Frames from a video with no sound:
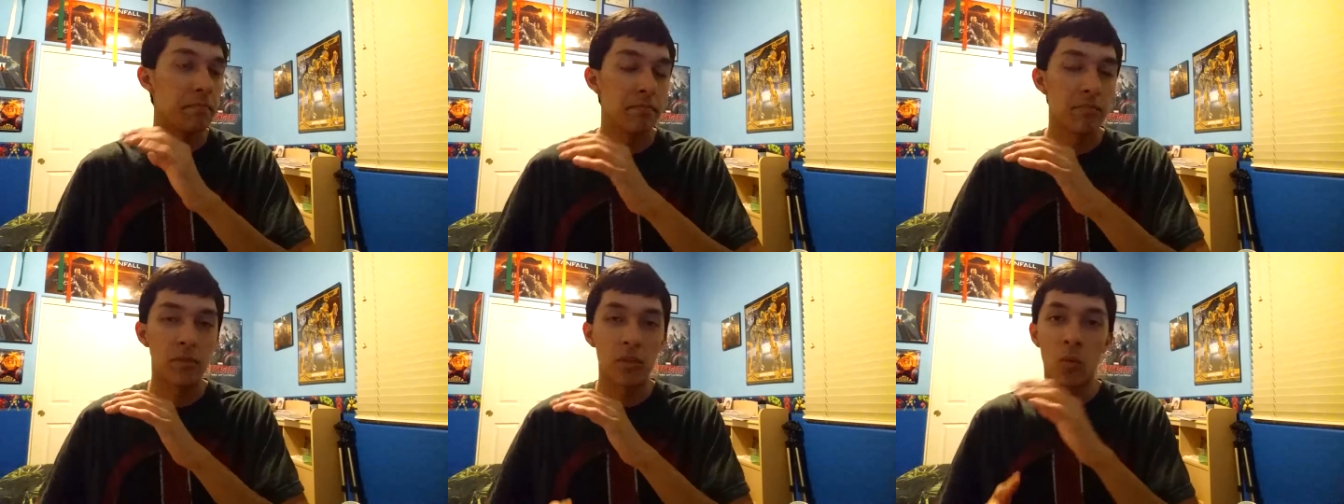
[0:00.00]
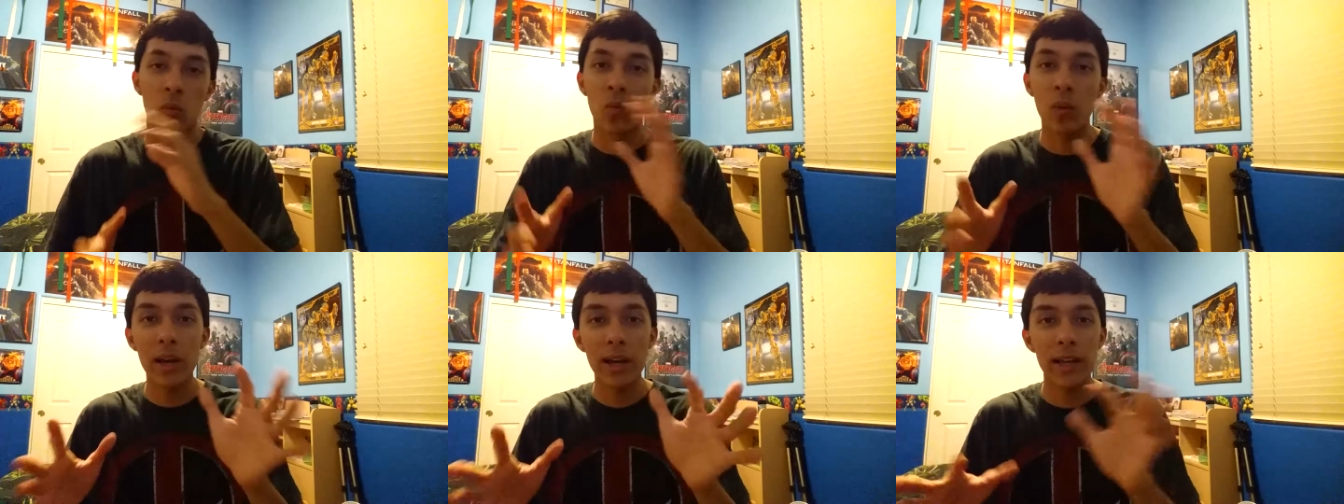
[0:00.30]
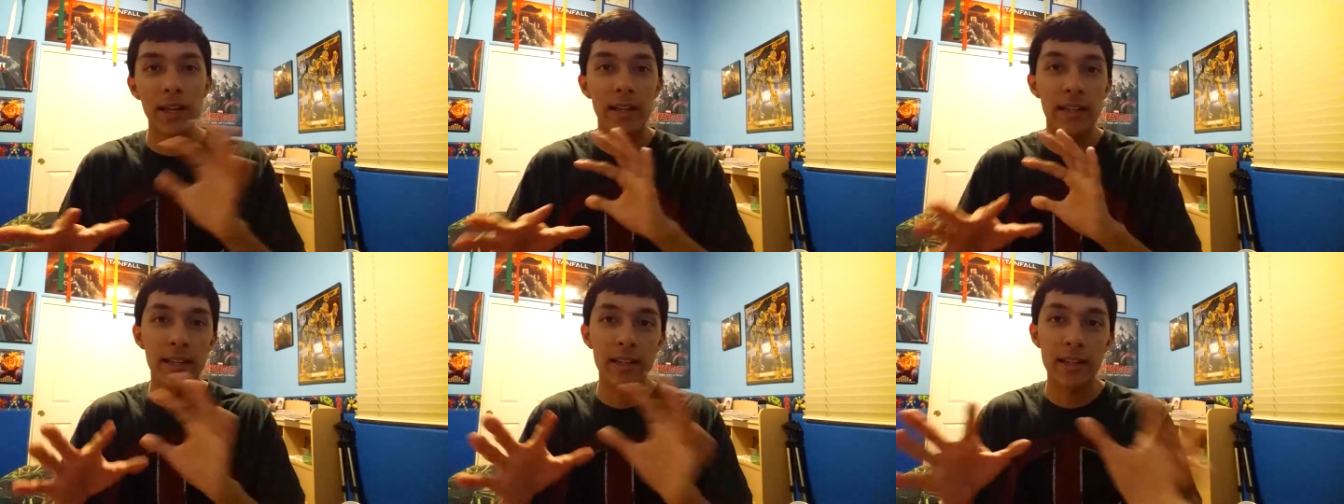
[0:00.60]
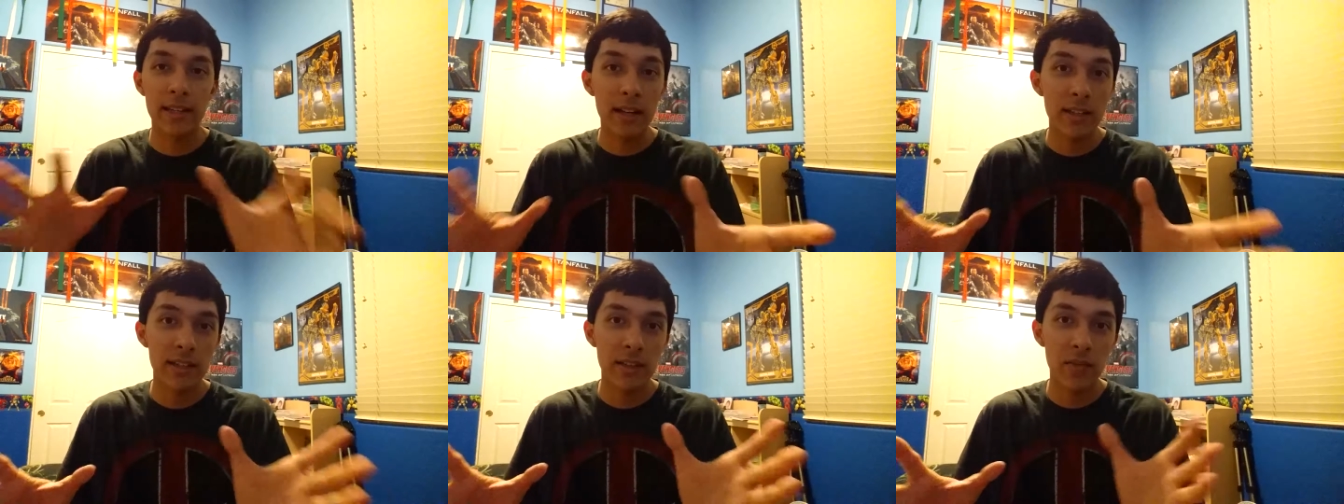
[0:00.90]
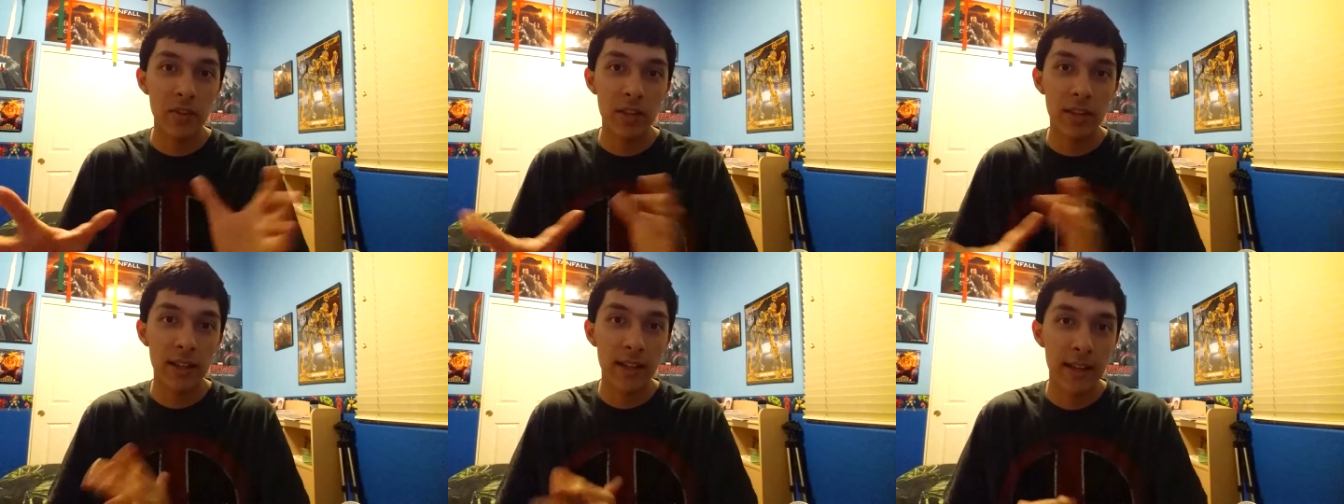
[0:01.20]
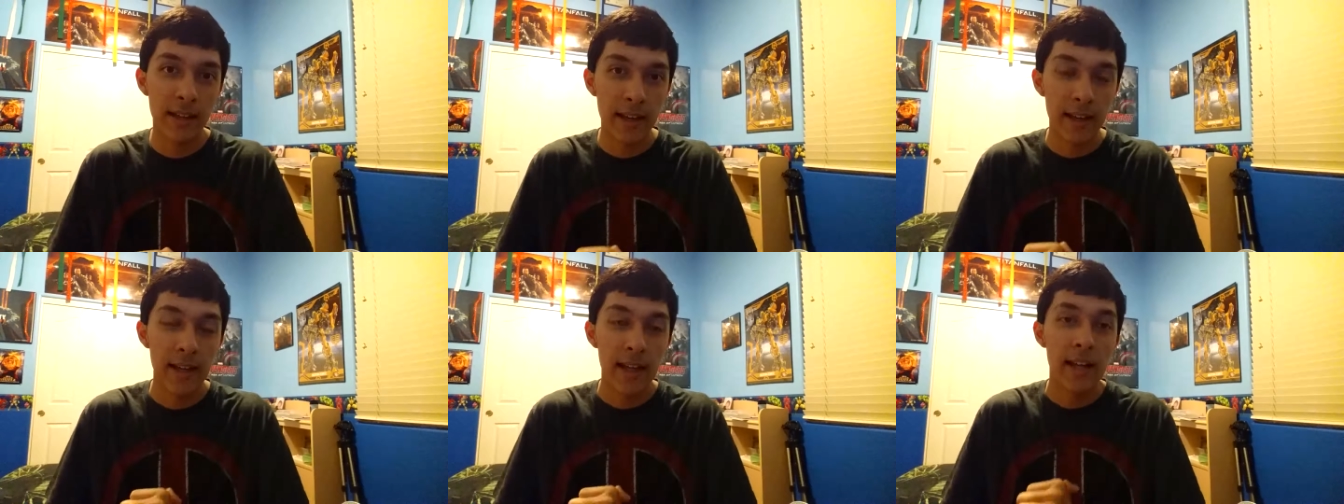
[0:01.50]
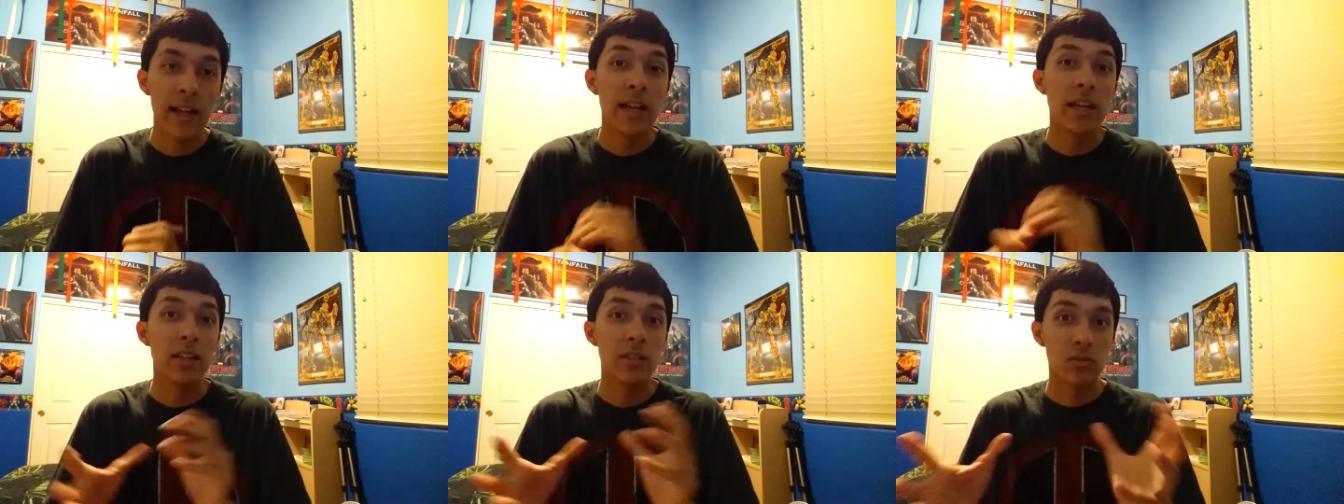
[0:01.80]
the way he does everything
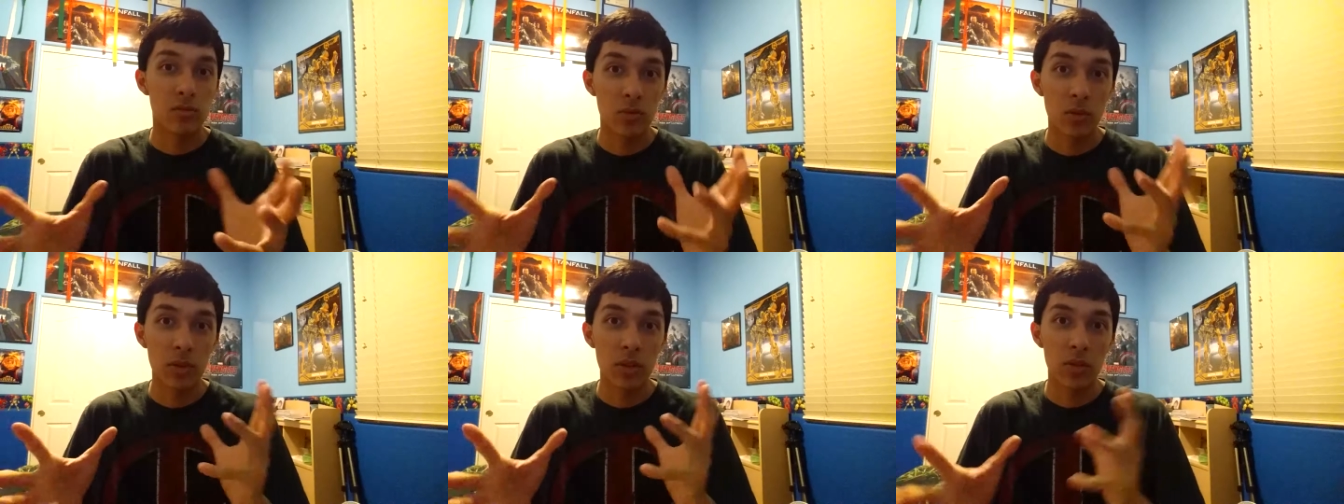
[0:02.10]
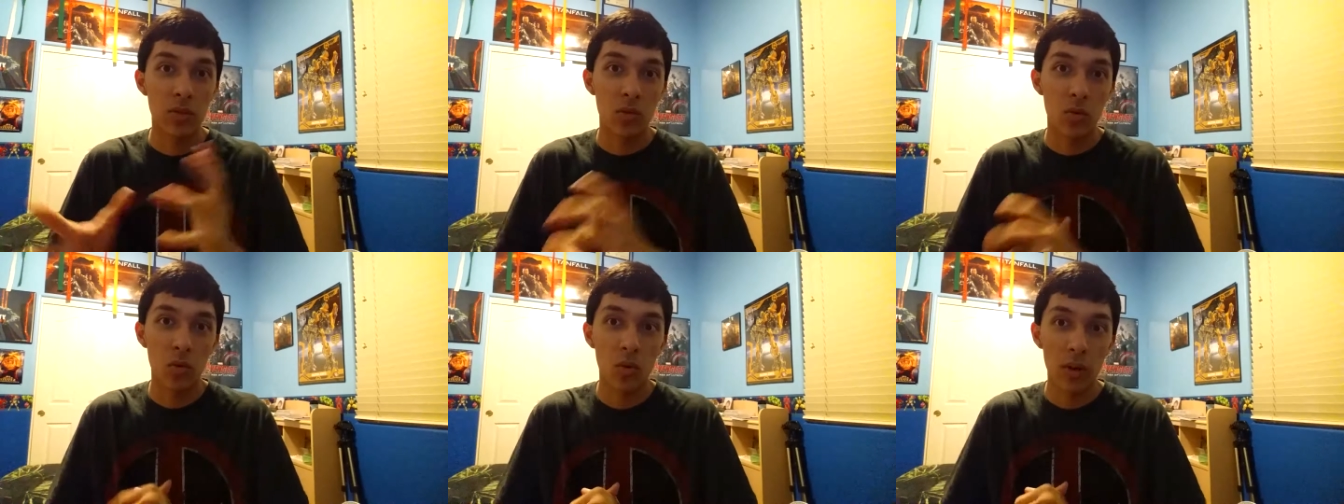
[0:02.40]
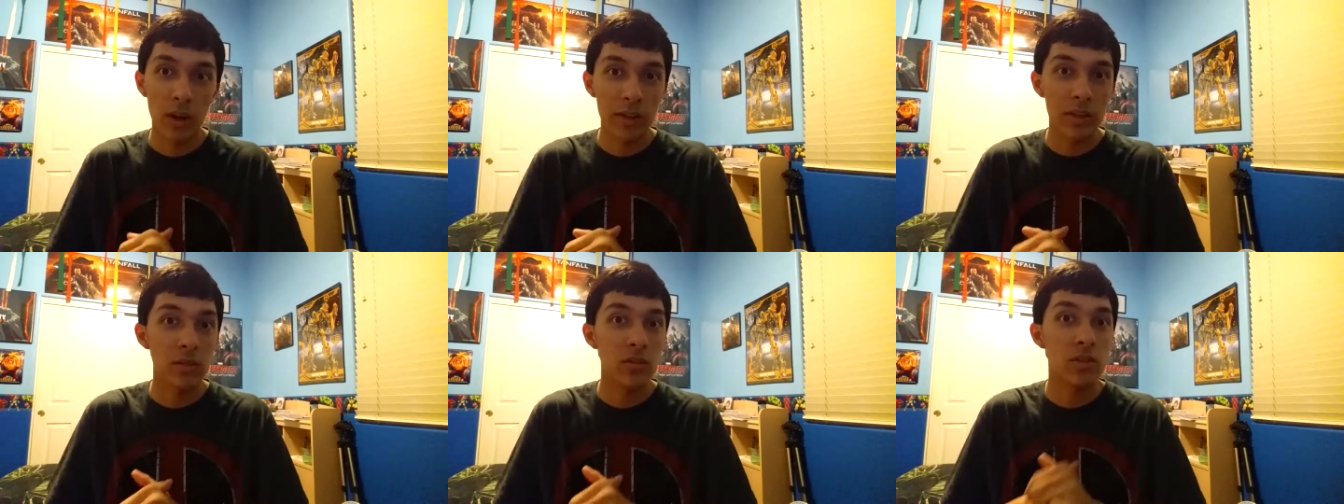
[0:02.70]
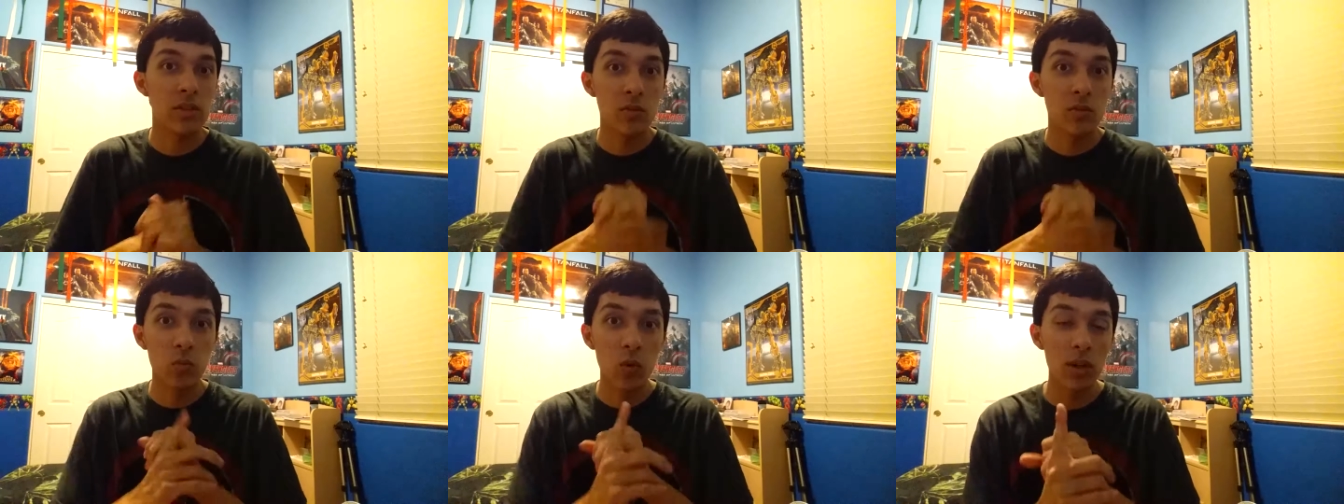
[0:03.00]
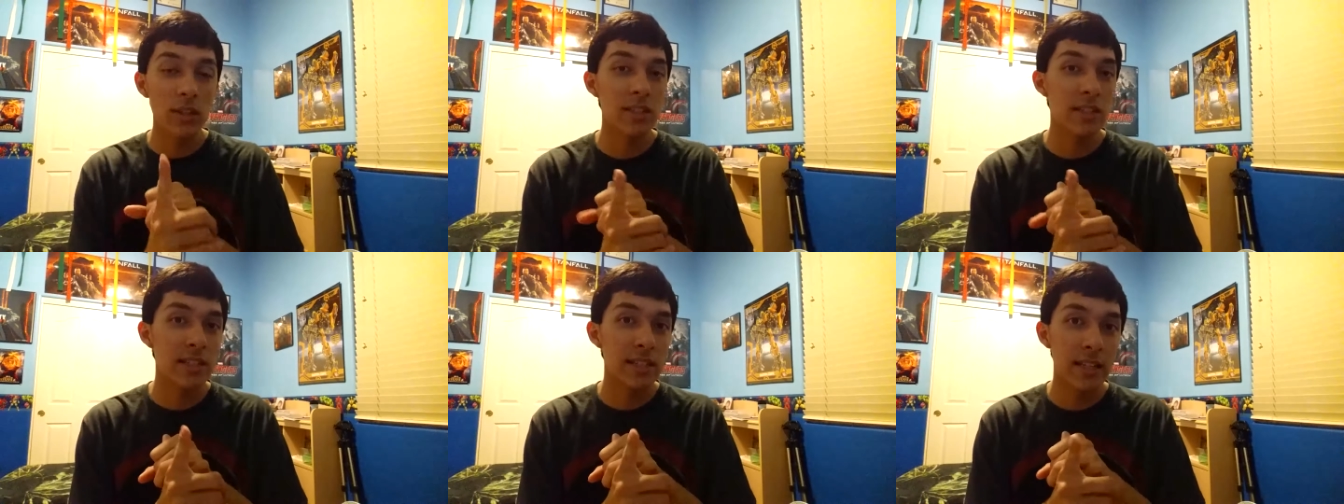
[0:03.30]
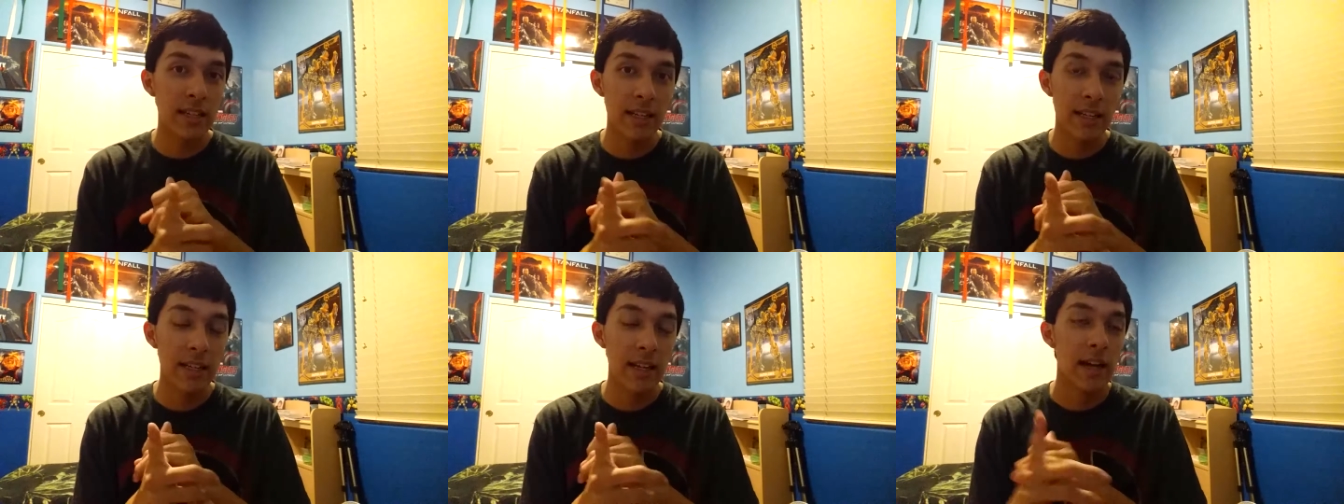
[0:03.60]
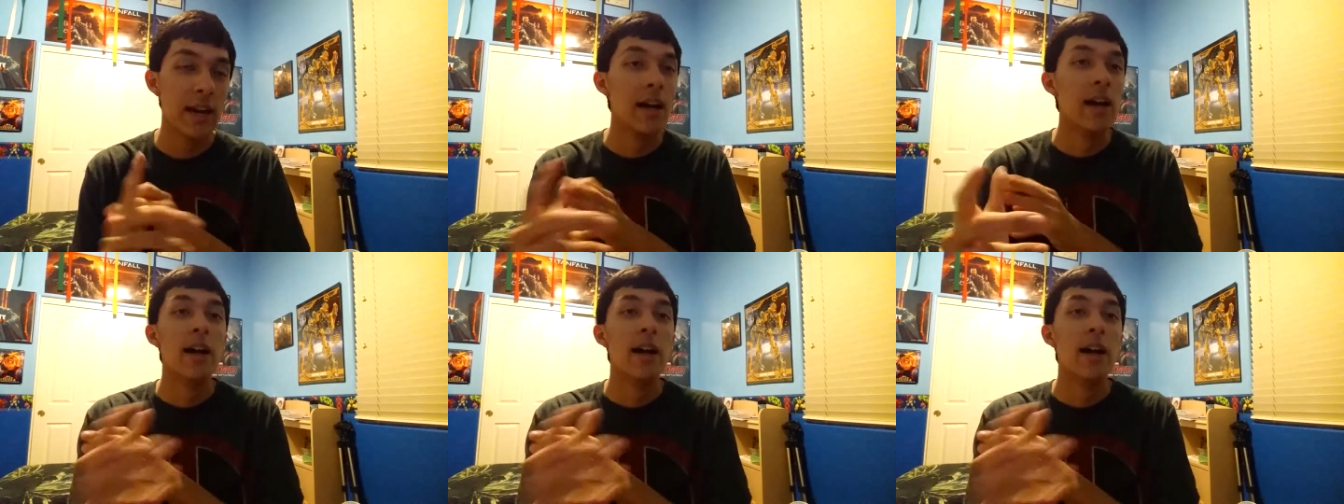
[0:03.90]
is really cool. And there's this one scene,